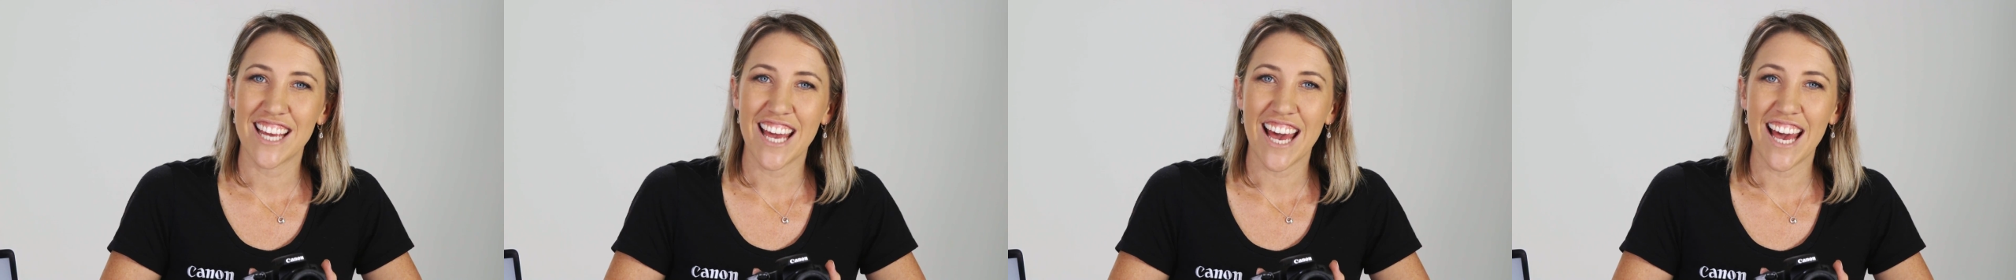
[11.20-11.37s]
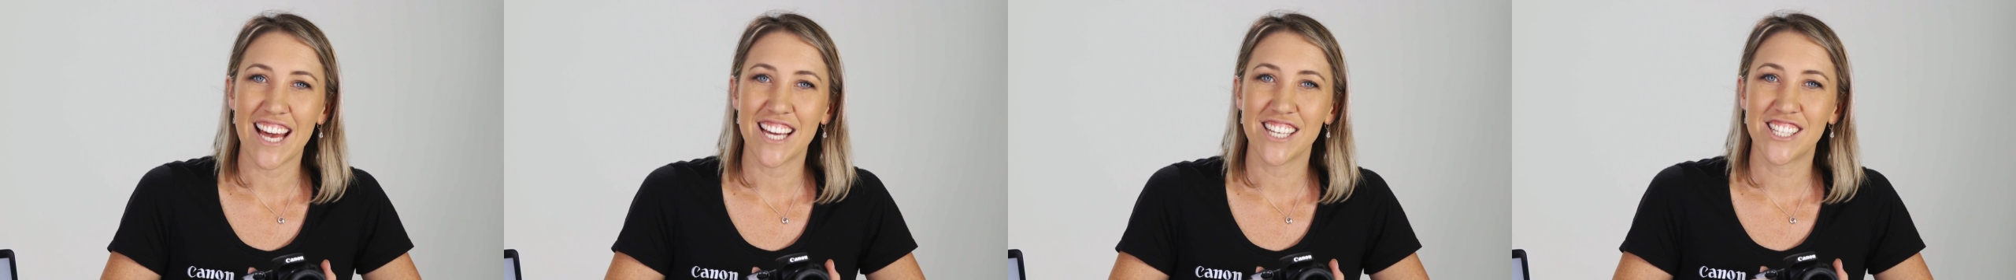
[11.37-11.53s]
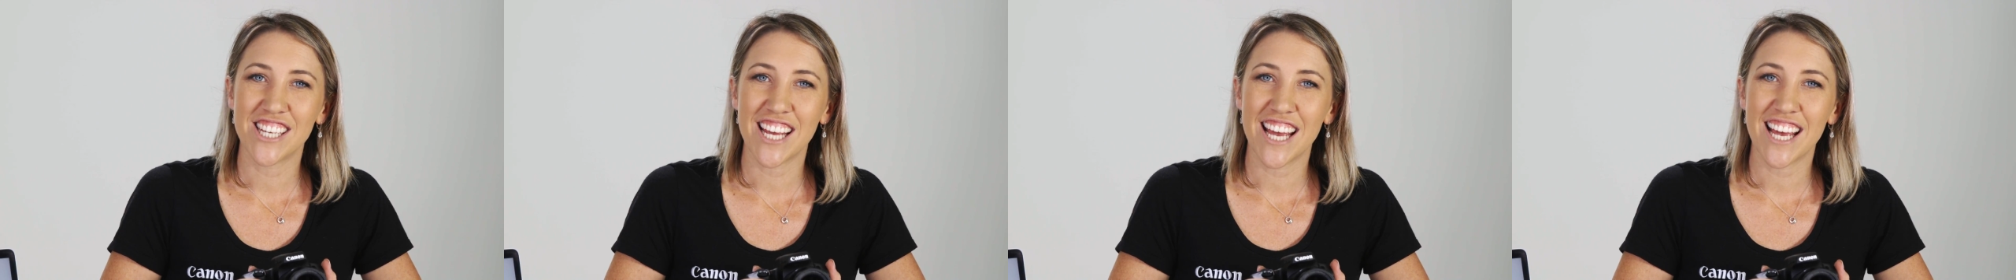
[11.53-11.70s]

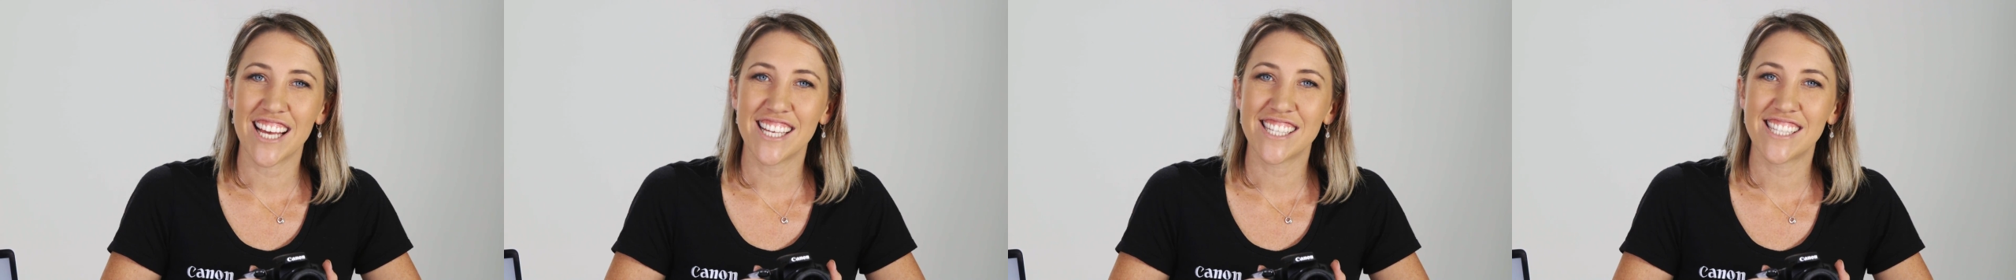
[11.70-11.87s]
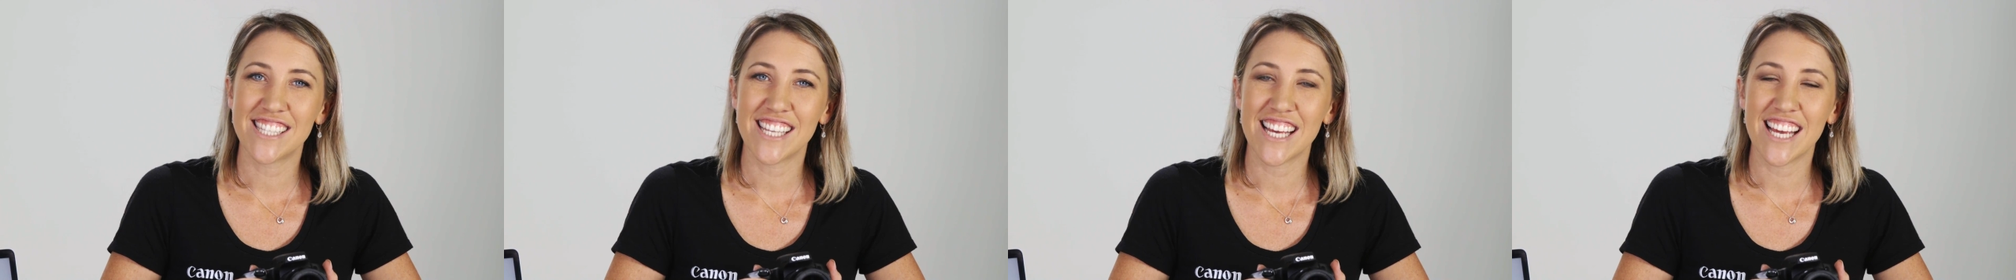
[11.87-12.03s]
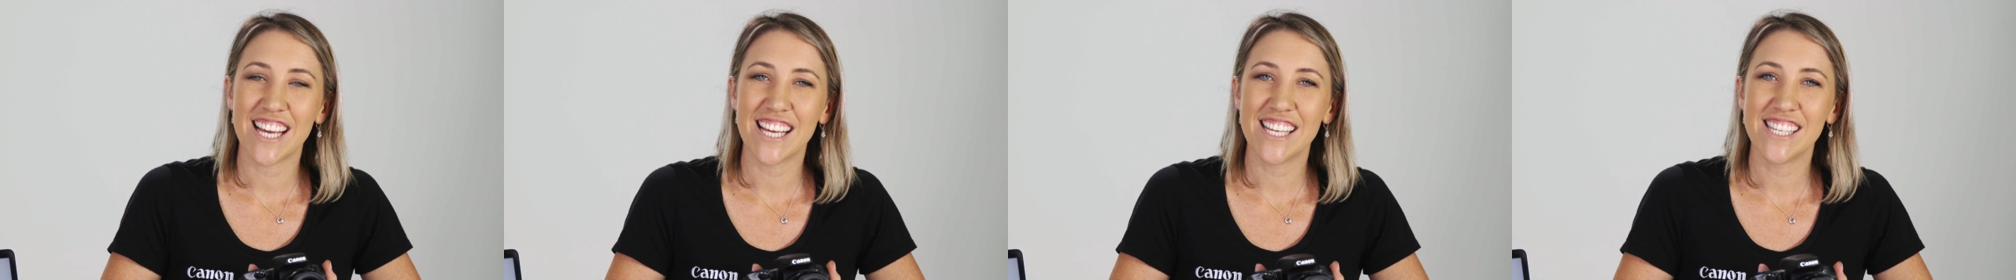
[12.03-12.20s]

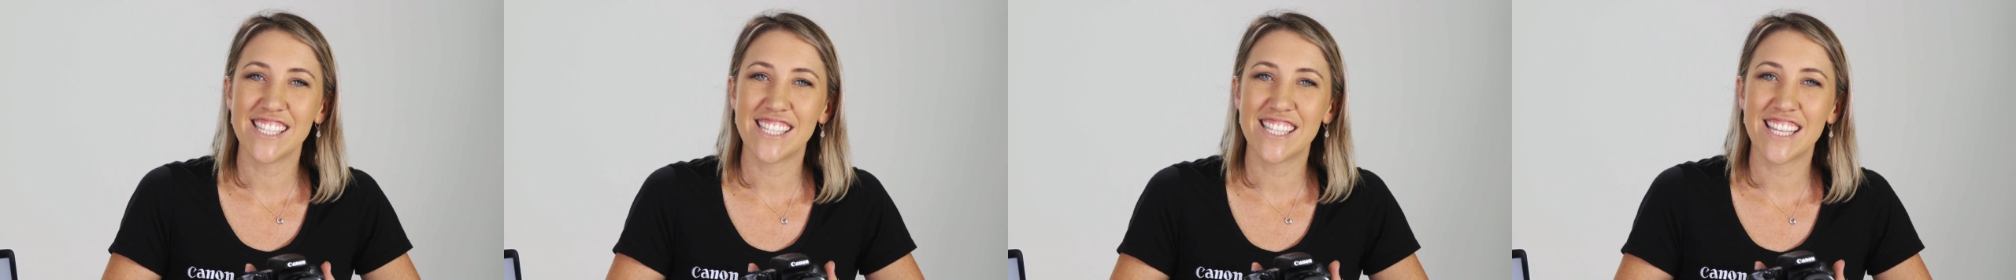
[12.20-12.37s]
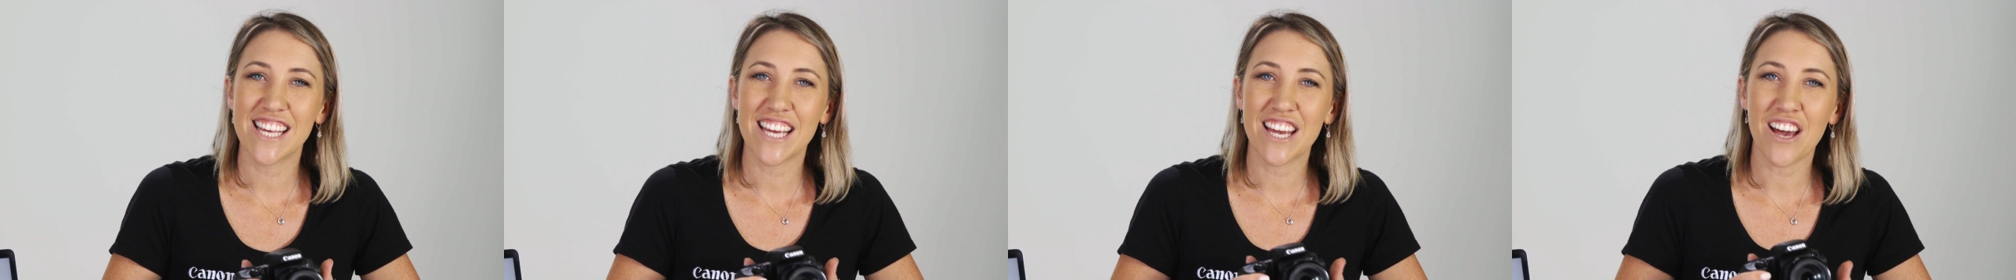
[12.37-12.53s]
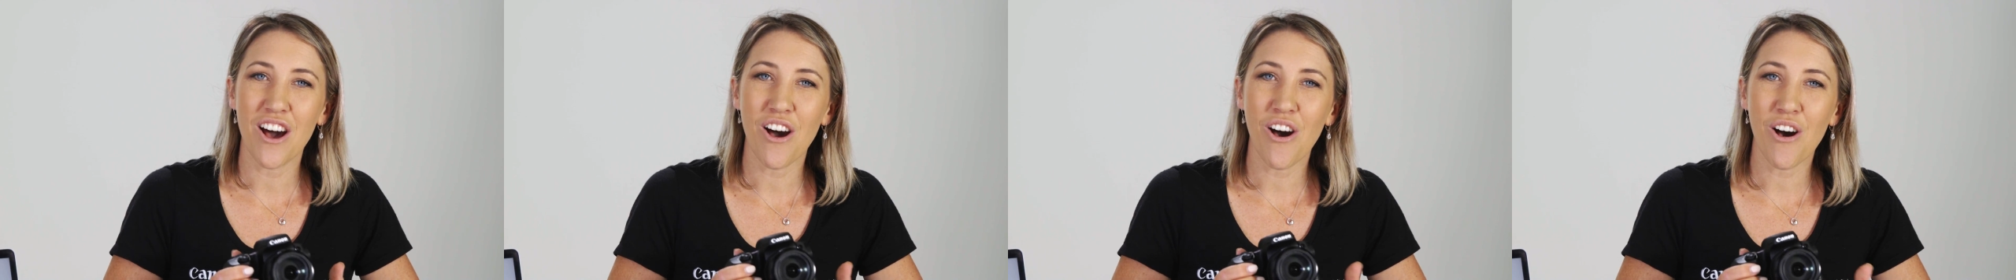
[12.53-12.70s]
HS is
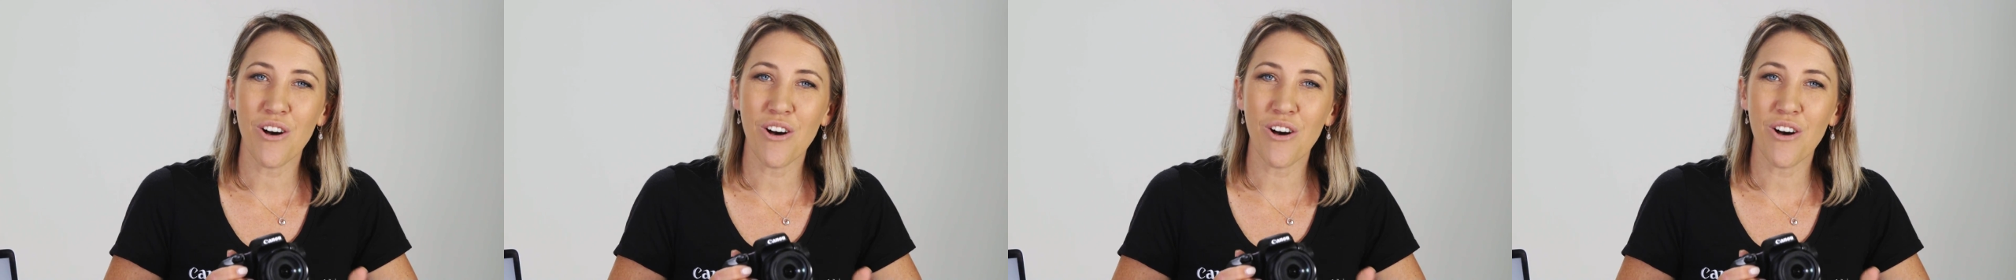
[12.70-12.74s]
the